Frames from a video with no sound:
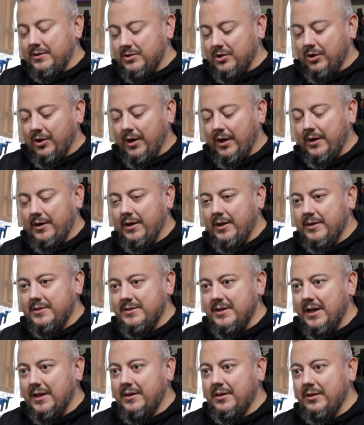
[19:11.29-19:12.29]
So it's
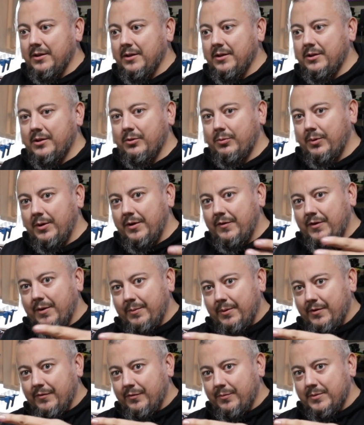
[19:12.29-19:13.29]
not the 3
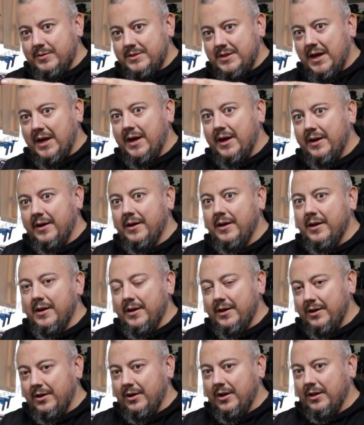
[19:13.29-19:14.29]
coming in from the side,
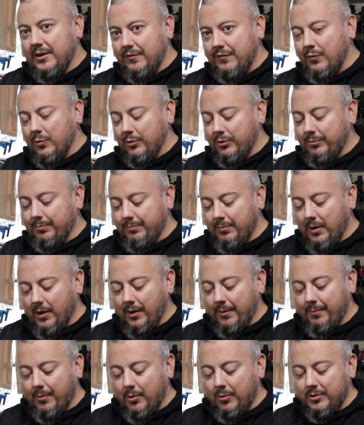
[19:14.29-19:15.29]
and you got the 4th
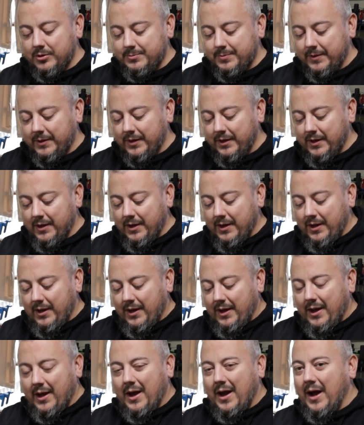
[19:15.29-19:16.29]
bonus pin.
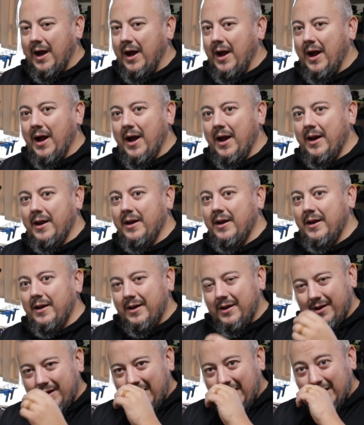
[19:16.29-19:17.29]

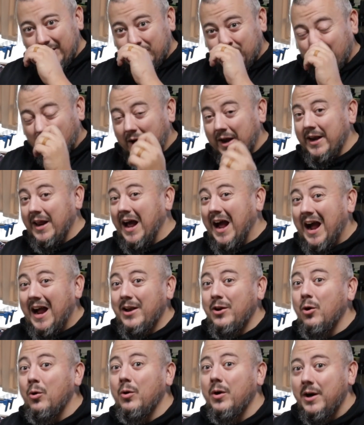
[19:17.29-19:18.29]
I tried it. I
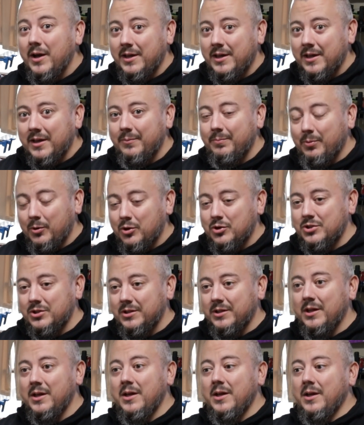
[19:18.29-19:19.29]
don't like it personally.